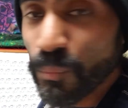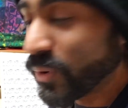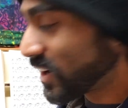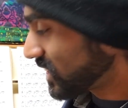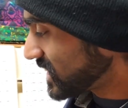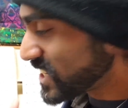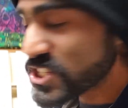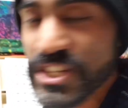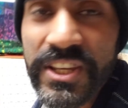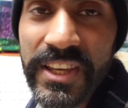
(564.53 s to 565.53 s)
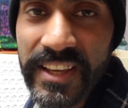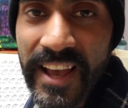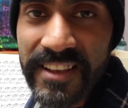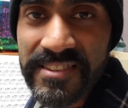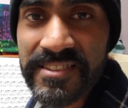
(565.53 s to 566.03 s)
where each
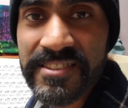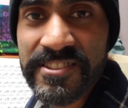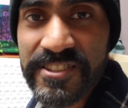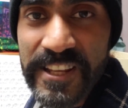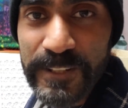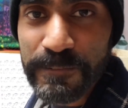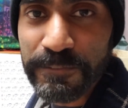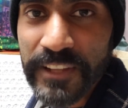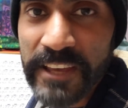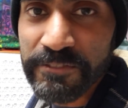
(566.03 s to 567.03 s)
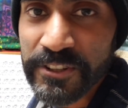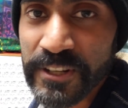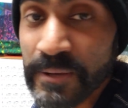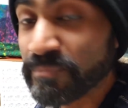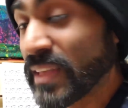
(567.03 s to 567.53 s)
key has a distinct
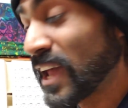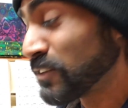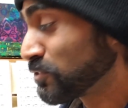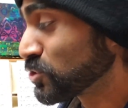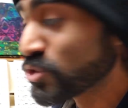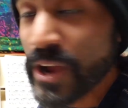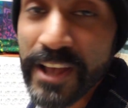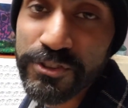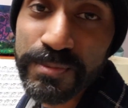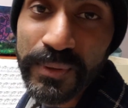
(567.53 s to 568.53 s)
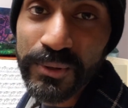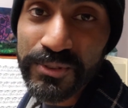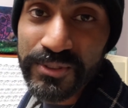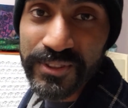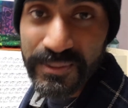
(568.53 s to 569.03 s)
flavor. And if you
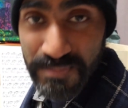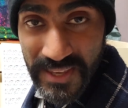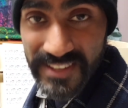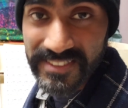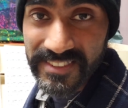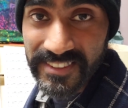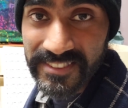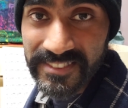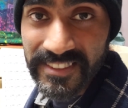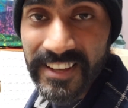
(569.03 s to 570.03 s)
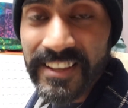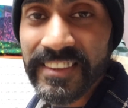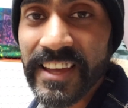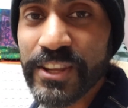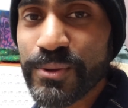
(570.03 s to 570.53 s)
transpose the pieces
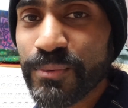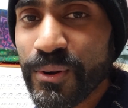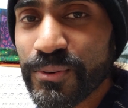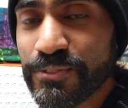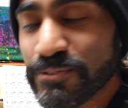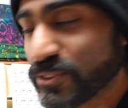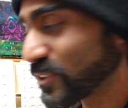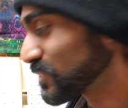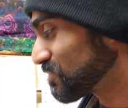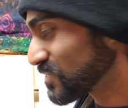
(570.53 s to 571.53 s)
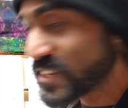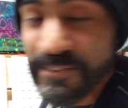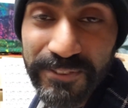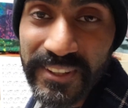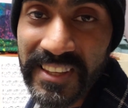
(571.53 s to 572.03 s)
that he wrote for
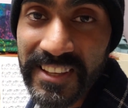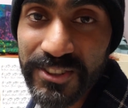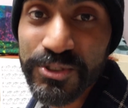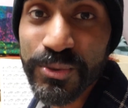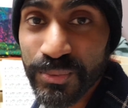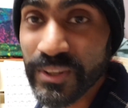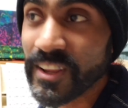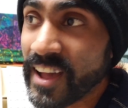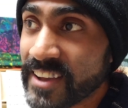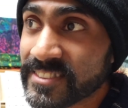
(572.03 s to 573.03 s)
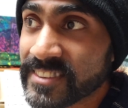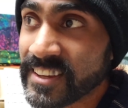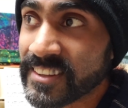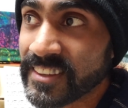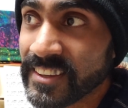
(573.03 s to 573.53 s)
different keys, you
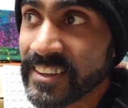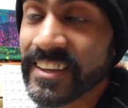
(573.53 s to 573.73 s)
realize that